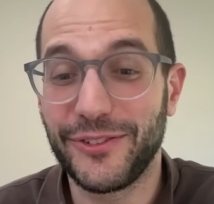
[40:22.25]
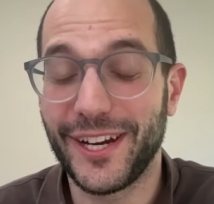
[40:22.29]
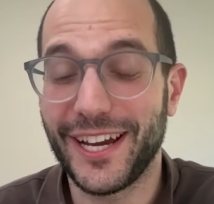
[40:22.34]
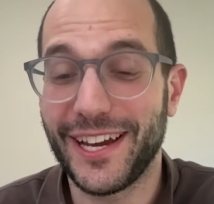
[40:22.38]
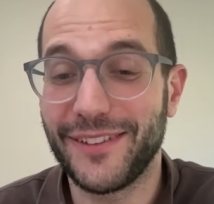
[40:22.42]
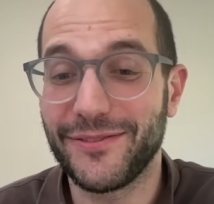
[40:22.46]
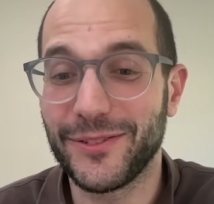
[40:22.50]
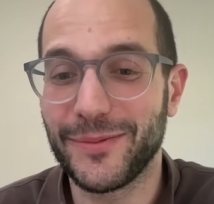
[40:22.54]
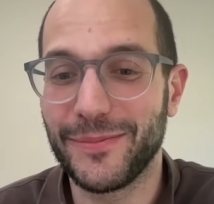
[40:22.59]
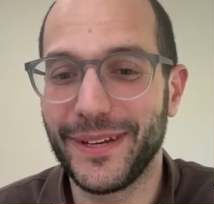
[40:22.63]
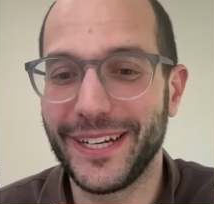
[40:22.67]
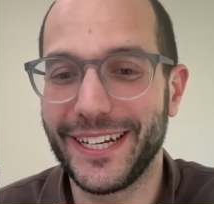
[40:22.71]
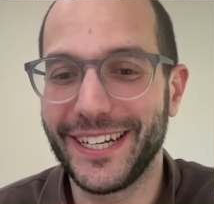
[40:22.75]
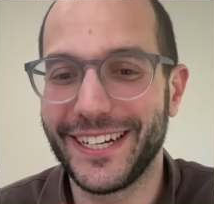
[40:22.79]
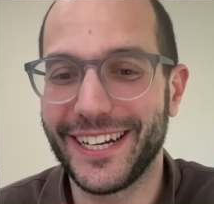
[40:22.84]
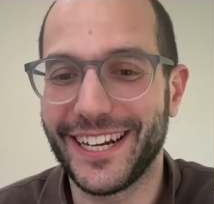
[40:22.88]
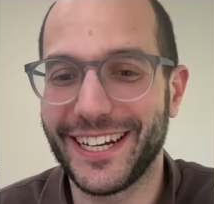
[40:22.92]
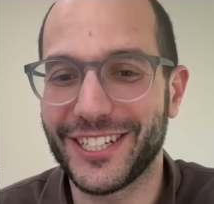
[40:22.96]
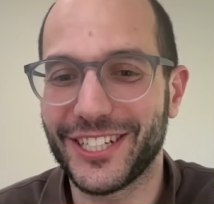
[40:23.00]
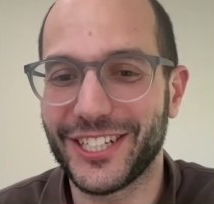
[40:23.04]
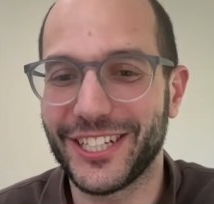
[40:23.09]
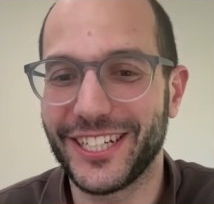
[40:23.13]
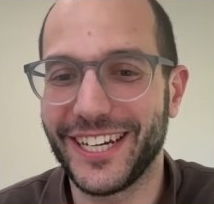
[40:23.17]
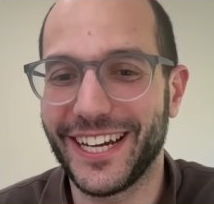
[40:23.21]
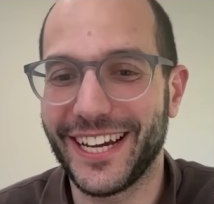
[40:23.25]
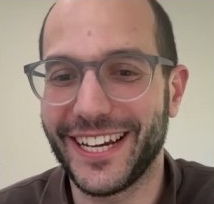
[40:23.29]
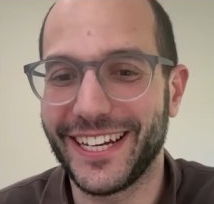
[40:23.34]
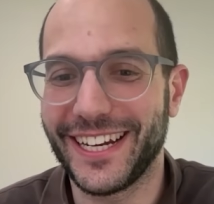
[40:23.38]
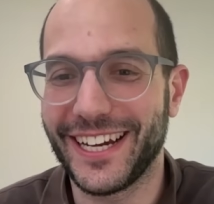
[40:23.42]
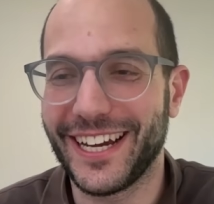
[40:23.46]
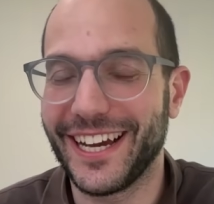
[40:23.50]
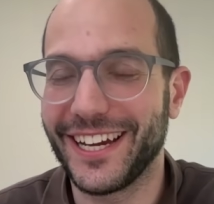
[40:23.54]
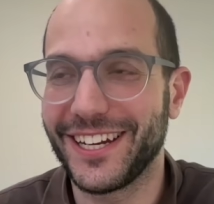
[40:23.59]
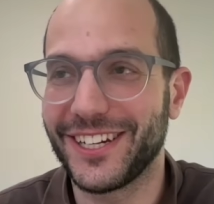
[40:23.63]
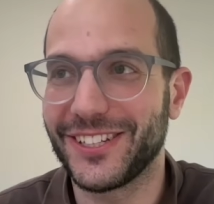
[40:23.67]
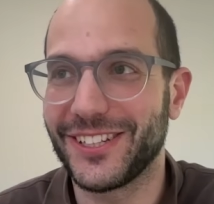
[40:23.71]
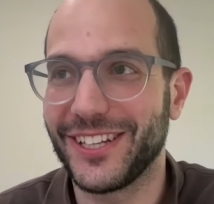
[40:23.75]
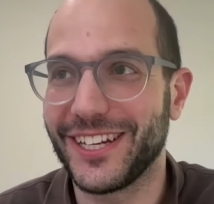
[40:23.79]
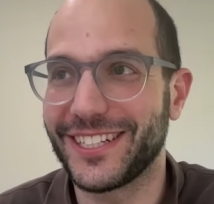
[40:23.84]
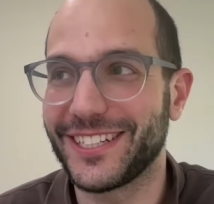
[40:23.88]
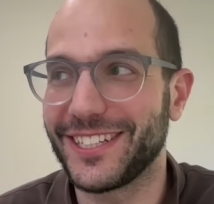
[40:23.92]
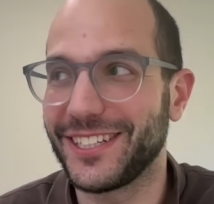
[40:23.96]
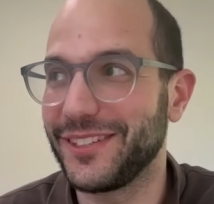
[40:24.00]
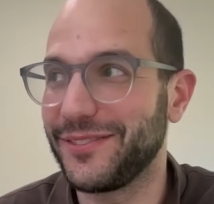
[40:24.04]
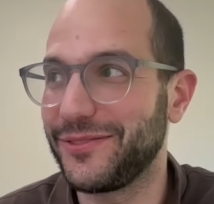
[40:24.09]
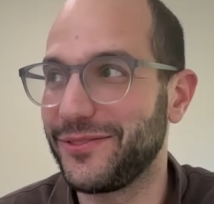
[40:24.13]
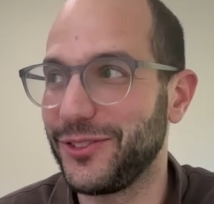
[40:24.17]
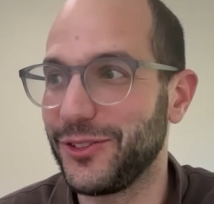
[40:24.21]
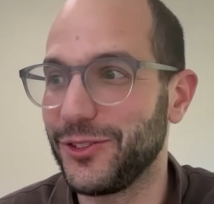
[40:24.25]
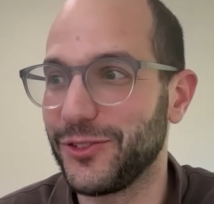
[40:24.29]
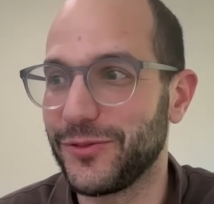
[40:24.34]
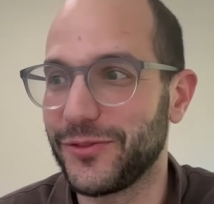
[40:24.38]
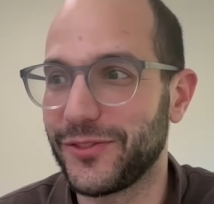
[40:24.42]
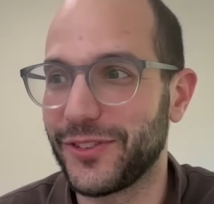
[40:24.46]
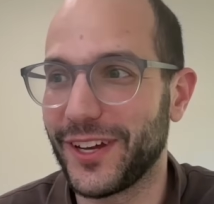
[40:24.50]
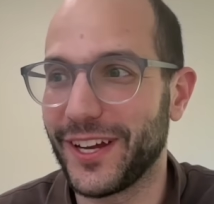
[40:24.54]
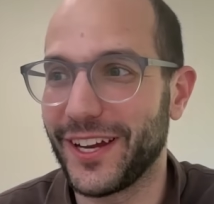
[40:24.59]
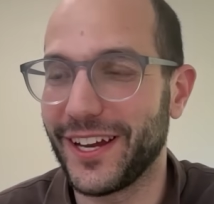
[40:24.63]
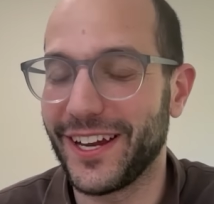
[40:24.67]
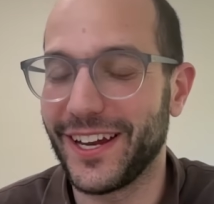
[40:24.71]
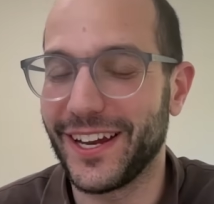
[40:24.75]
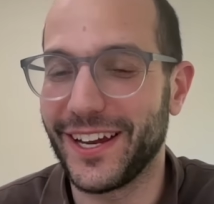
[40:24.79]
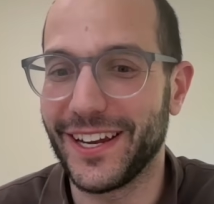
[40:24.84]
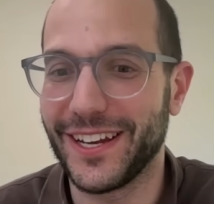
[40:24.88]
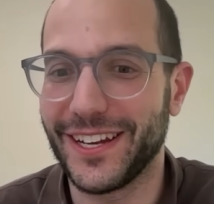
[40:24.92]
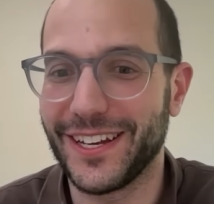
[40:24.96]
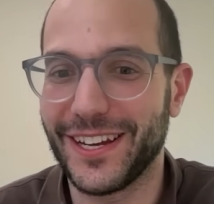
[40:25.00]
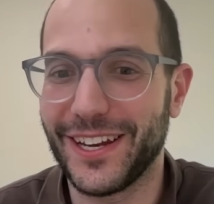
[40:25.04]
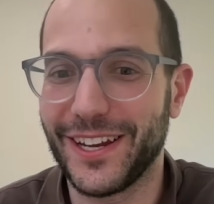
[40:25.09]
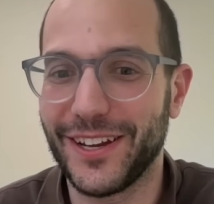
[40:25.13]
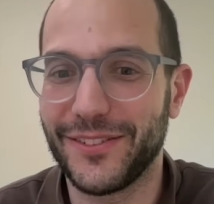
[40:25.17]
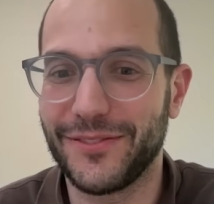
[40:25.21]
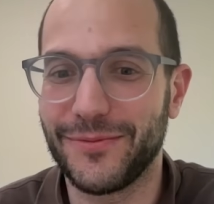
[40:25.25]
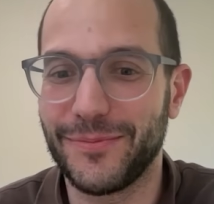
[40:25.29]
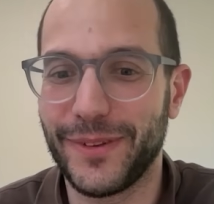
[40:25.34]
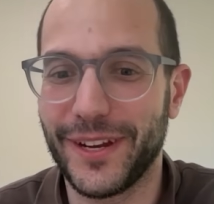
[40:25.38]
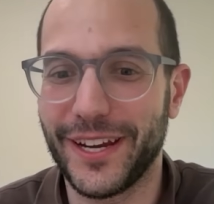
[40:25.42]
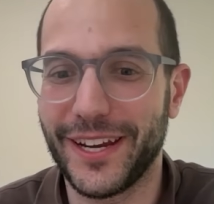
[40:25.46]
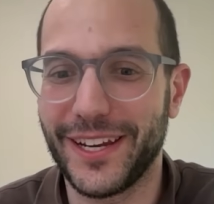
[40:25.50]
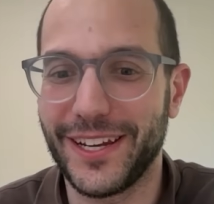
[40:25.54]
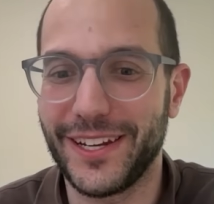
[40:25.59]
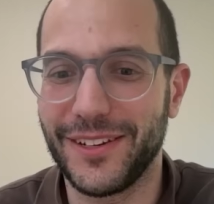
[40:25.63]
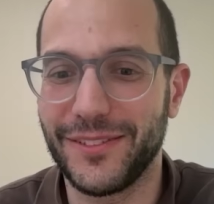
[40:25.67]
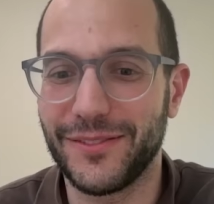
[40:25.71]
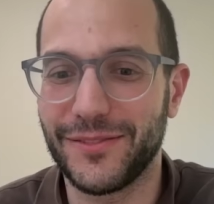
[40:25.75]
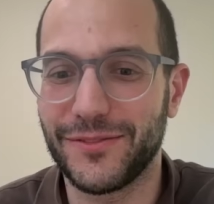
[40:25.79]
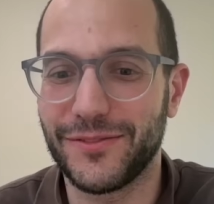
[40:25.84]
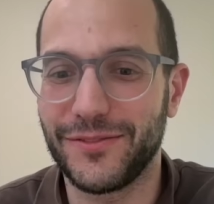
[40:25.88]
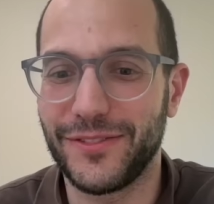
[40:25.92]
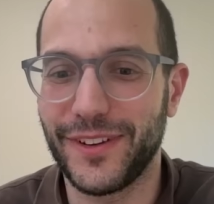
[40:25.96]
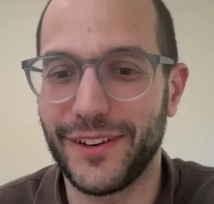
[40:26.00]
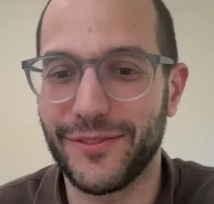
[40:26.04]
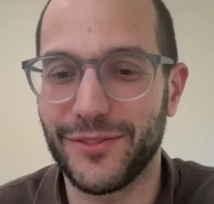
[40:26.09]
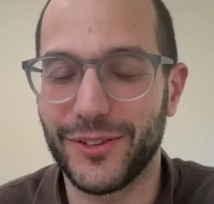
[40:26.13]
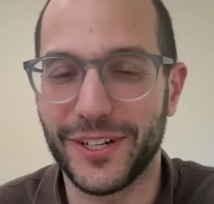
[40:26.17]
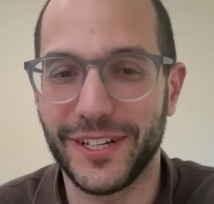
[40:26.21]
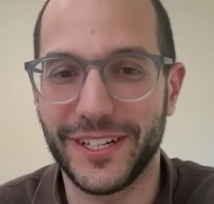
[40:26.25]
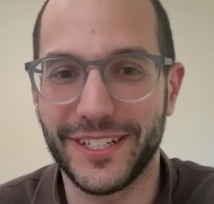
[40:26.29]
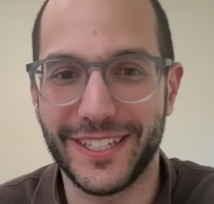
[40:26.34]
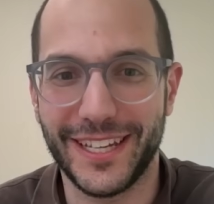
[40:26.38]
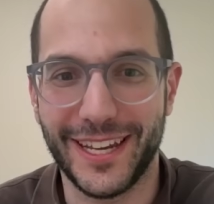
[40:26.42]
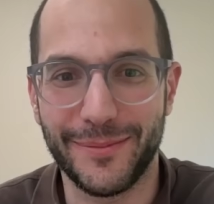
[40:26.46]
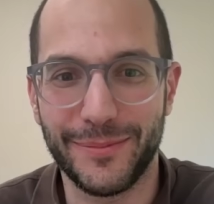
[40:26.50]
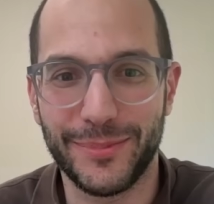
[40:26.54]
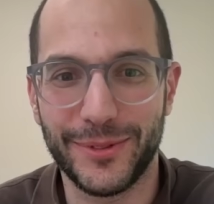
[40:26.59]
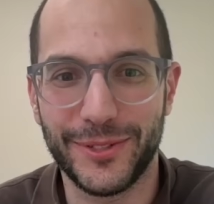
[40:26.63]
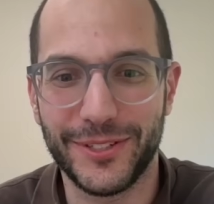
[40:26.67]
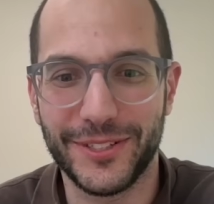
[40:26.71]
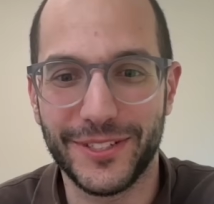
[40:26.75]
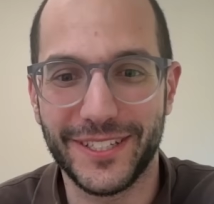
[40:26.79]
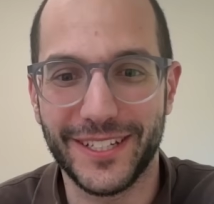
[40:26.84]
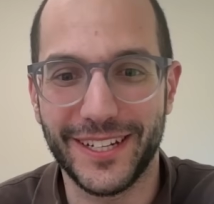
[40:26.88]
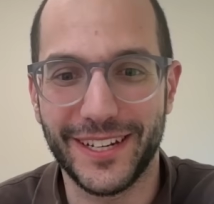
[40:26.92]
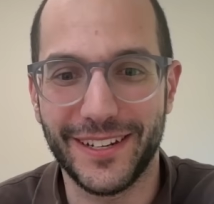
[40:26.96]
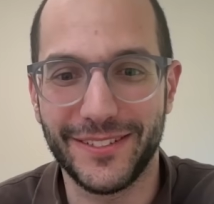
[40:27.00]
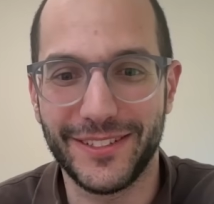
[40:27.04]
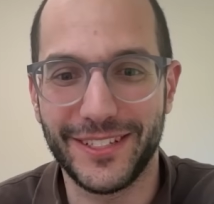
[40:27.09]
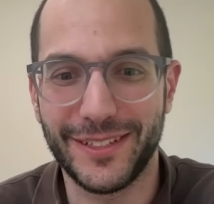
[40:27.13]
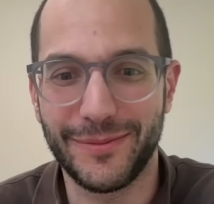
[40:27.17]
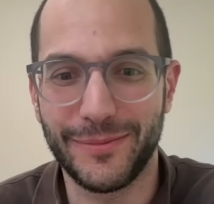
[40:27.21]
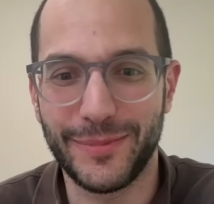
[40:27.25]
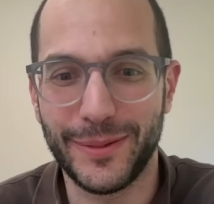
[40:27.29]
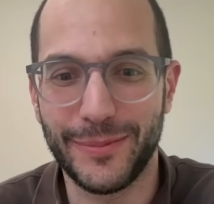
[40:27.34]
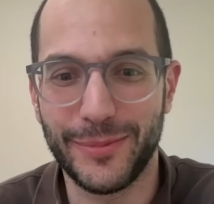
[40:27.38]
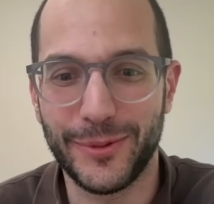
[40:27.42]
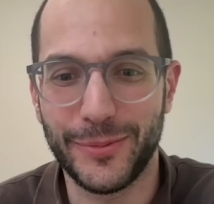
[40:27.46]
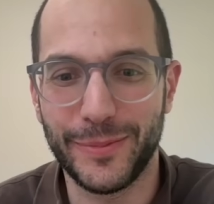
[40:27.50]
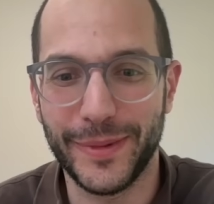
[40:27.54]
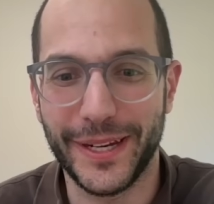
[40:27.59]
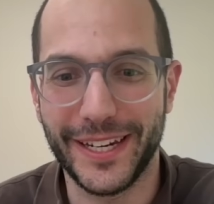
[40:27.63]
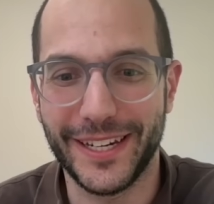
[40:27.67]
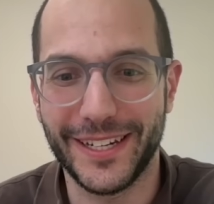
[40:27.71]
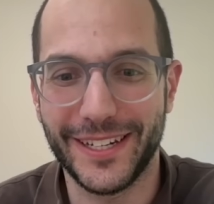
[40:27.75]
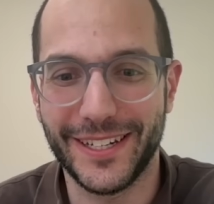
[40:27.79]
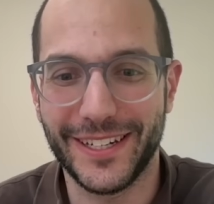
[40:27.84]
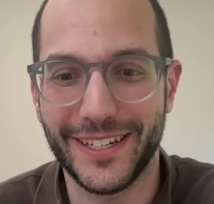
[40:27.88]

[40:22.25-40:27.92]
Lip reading: we have a minute, actually, I collected a few of my favorite examples that I've seen people make.